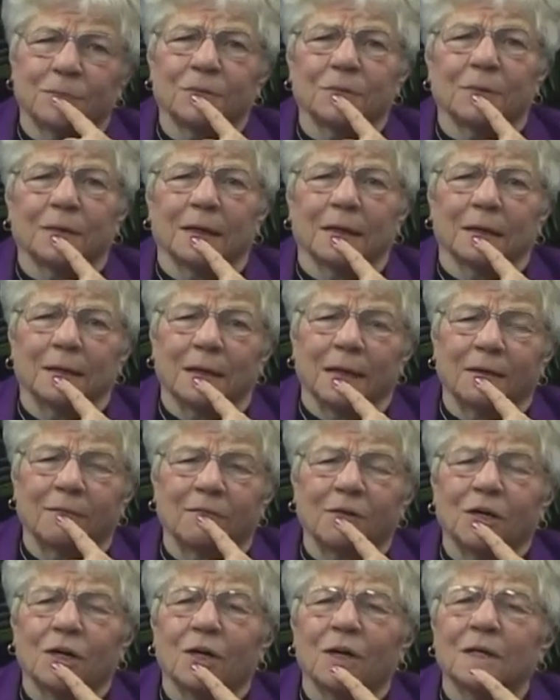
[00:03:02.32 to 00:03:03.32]
They're
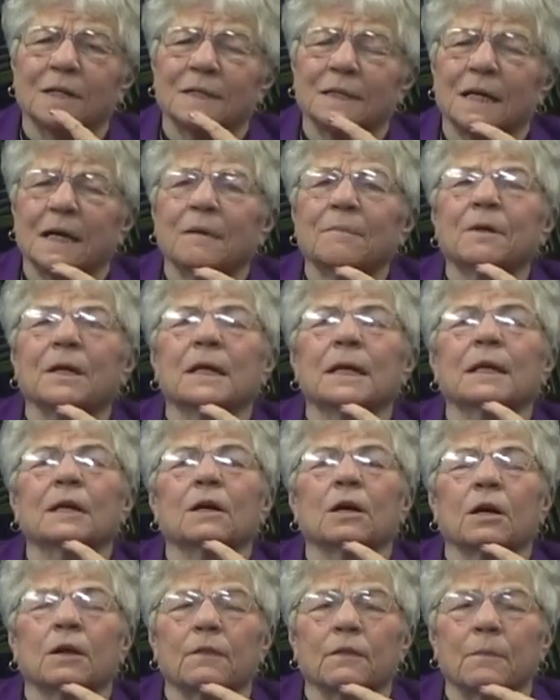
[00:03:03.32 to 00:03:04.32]
having a hard time
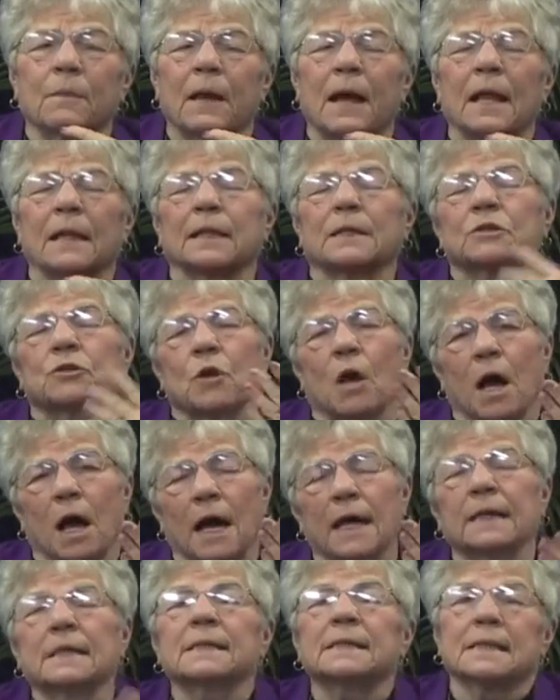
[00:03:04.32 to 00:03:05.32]
getting it on the ballot. So
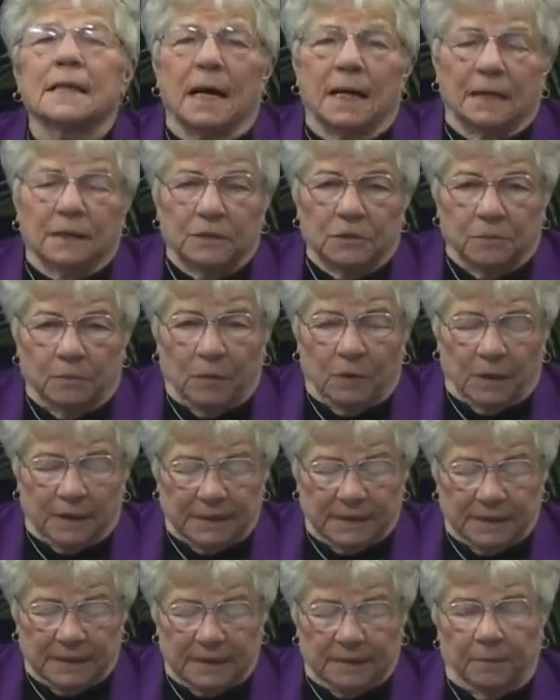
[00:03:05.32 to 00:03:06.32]
I decided to
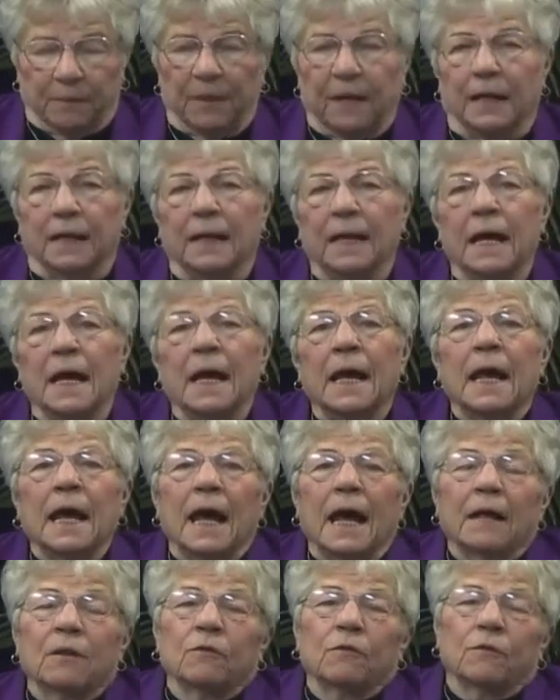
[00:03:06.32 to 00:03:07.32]
participate.
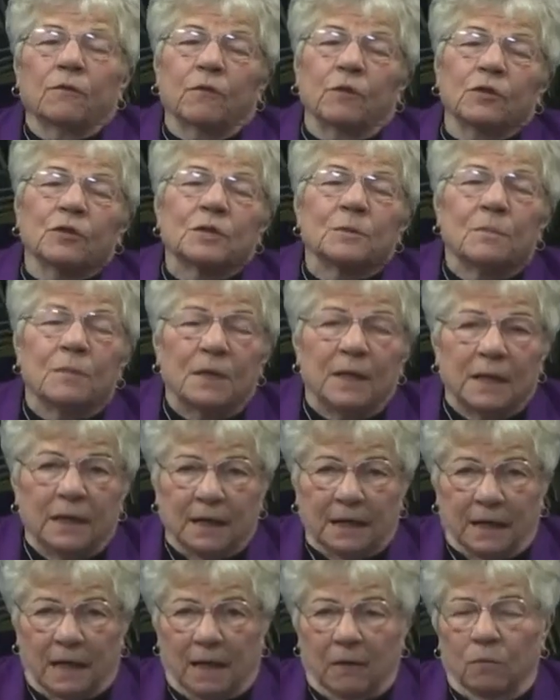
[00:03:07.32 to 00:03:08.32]
And the first
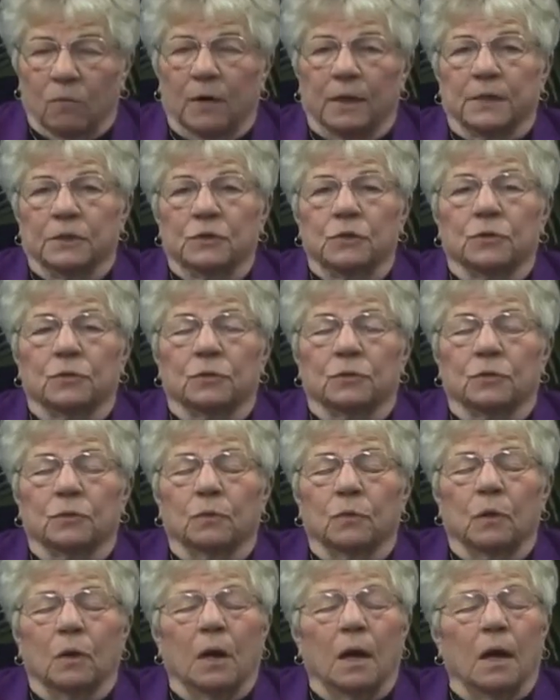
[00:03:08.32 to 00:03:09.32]
meeting I went
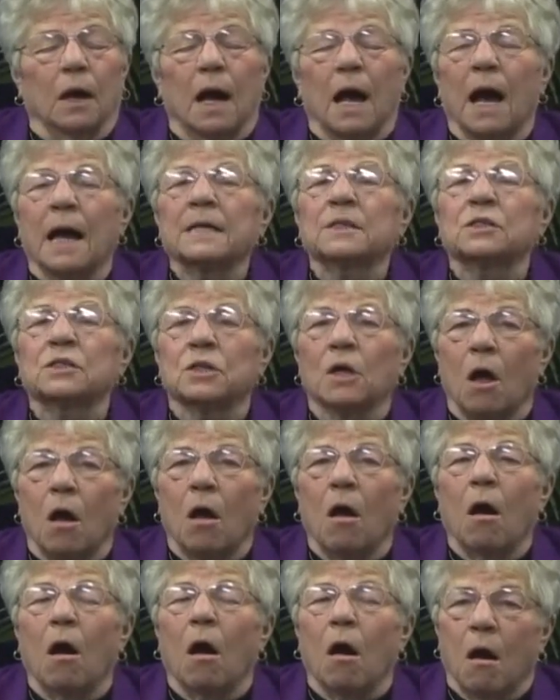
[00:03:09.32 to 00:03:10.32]
to, I
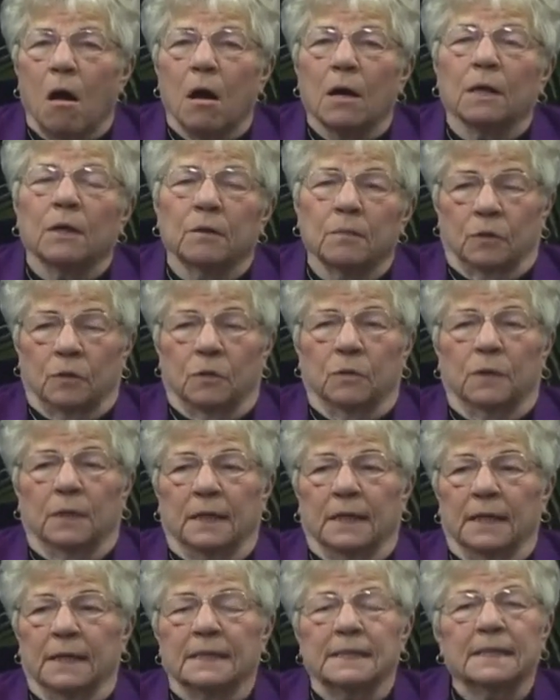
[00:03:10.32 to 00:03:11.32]
saw our
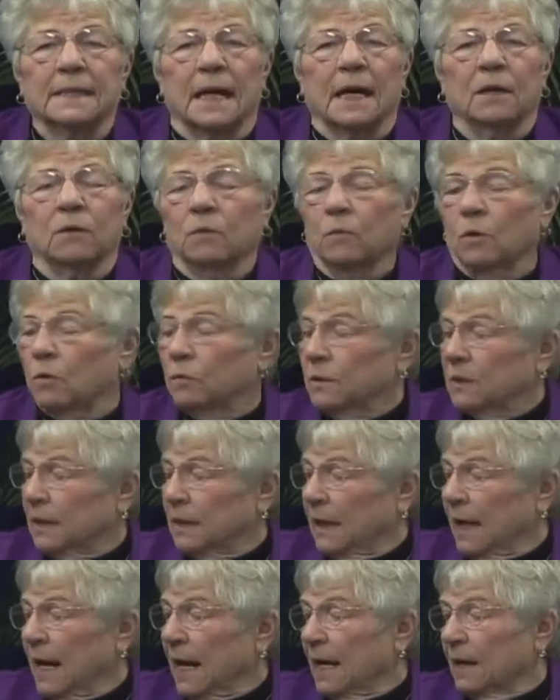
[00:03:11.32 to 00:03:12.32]
community, Santa Rosa,
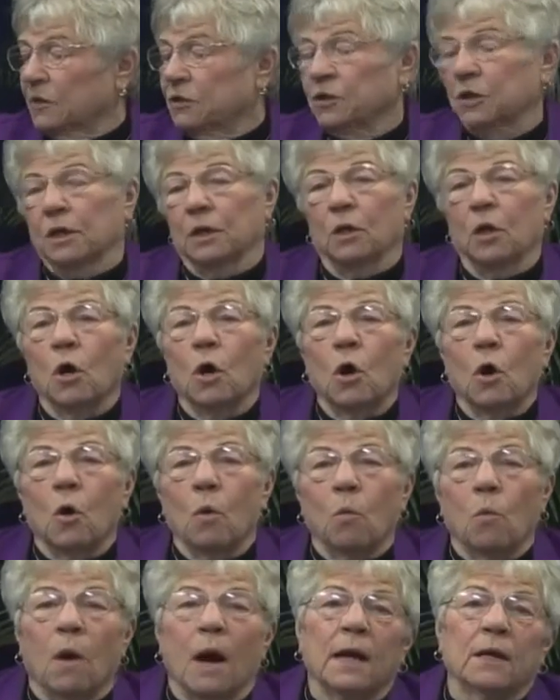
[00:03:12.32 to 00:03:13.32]
in action.
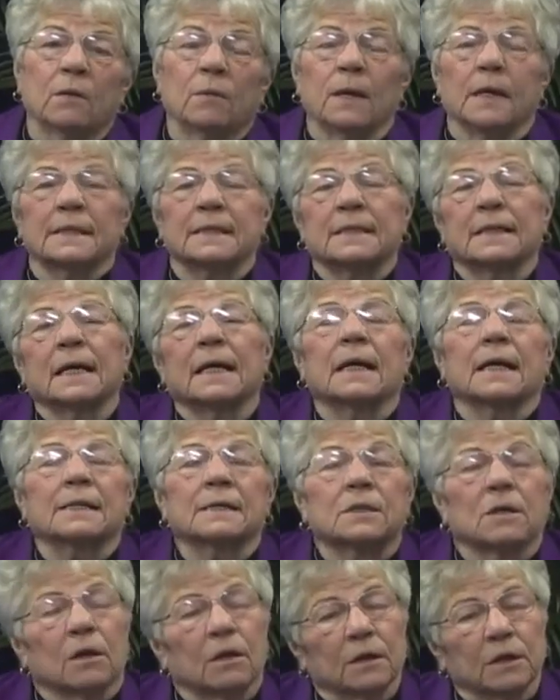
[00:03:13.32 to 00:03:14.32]
Why do I say I
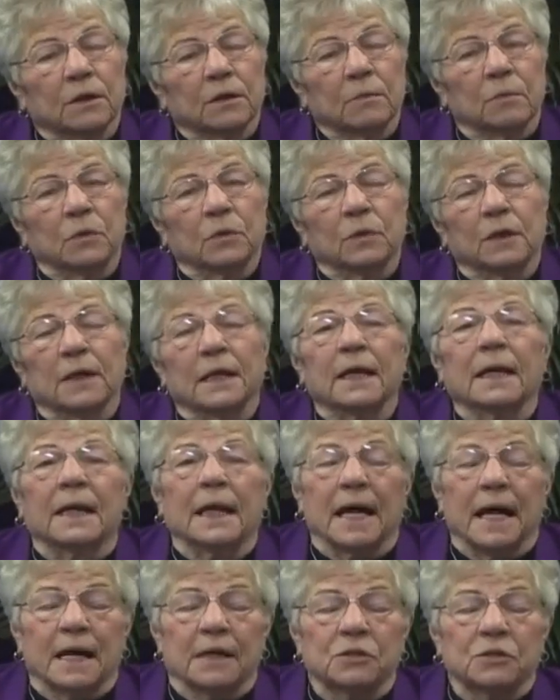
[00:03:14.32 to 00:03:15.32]
saw the community in
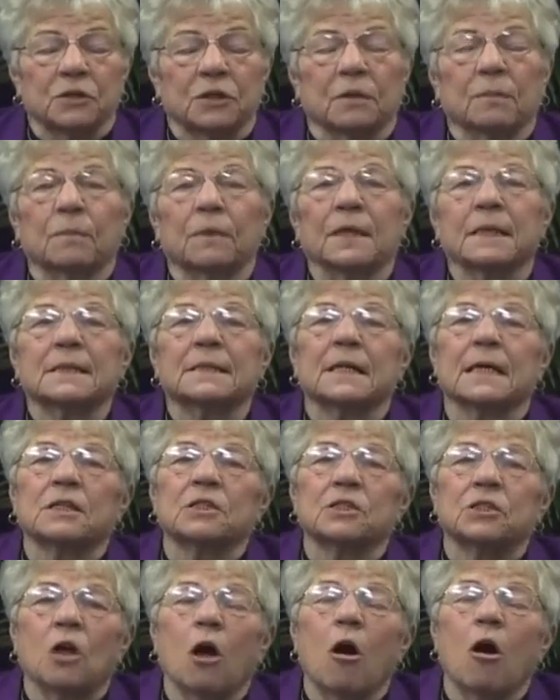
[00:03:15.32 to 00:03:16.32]
action? Because I
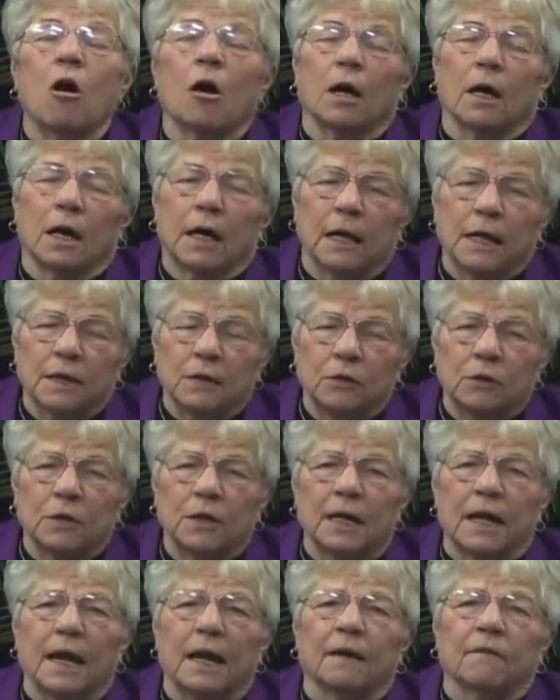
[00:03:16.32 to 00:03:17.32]
saw
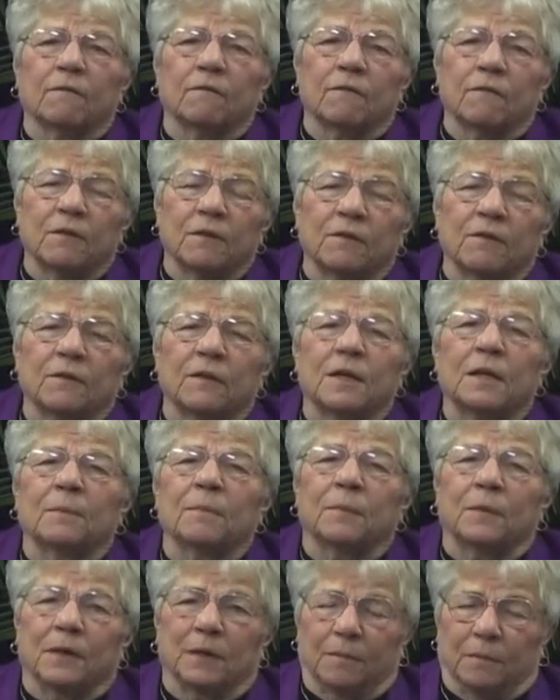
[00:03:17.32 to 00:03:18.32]
150
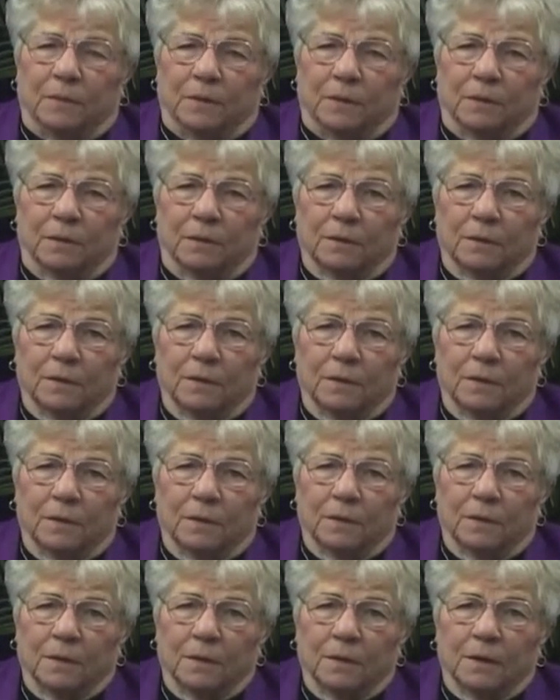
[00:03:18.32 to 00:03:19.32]
people
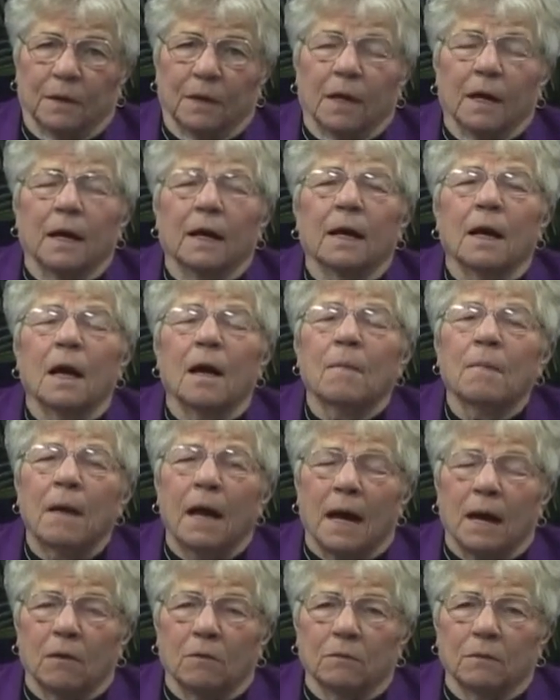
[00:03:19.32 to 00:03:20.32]
come
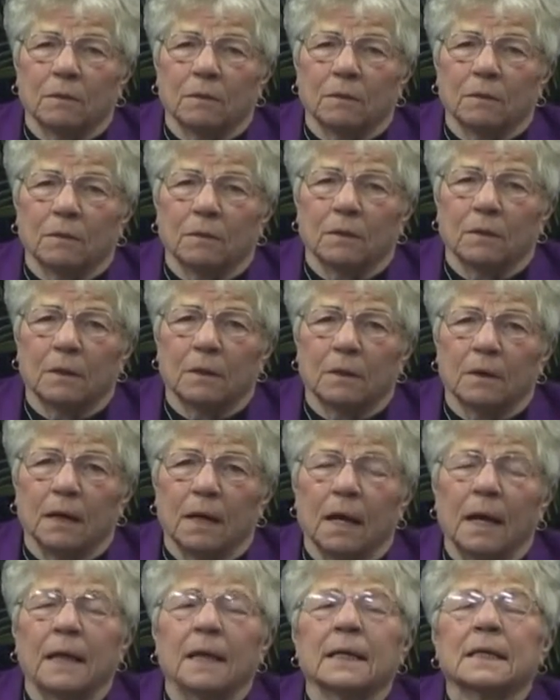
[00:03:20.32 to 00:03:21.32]
out
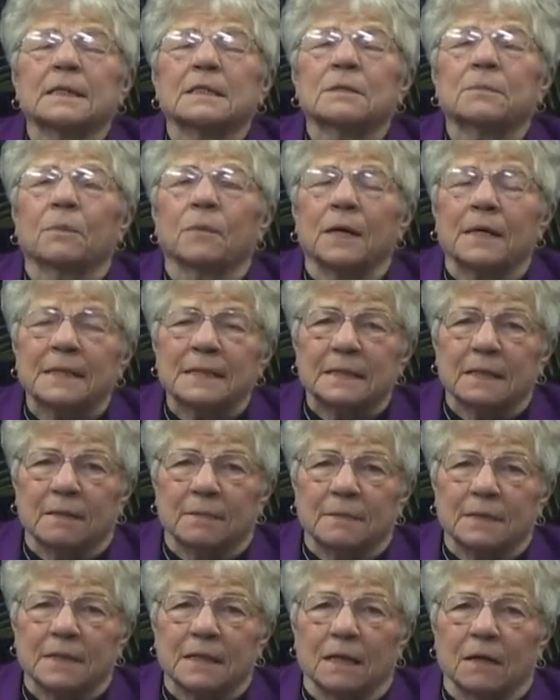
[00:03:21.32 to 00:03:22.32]
and express
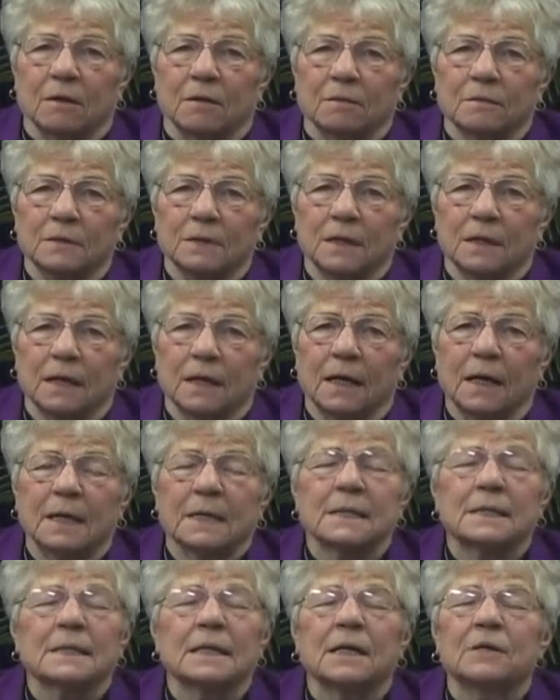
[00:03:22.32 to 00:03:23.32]
themselves
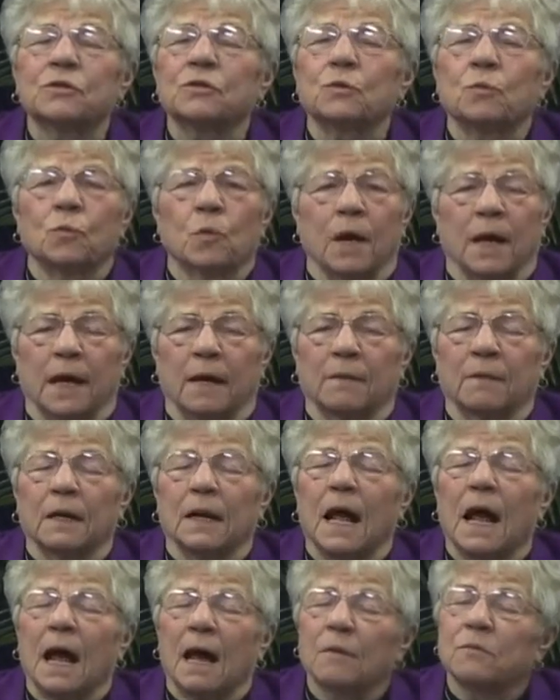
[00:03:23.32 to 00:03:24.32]
in such a way
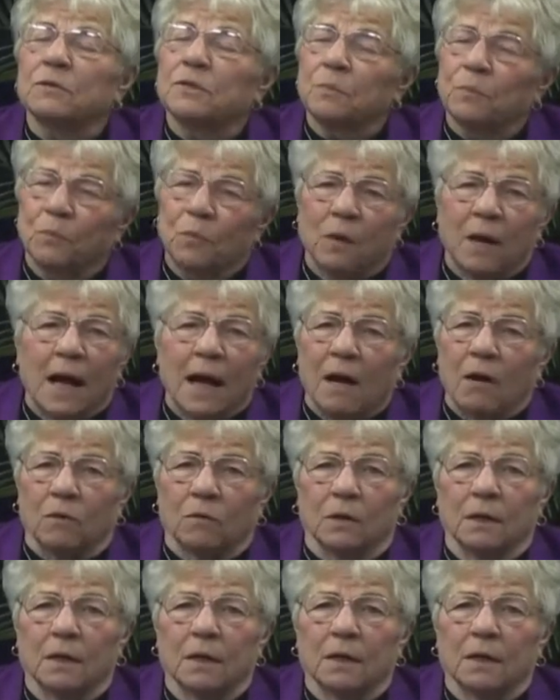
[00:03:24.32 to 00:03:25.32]
that I was proud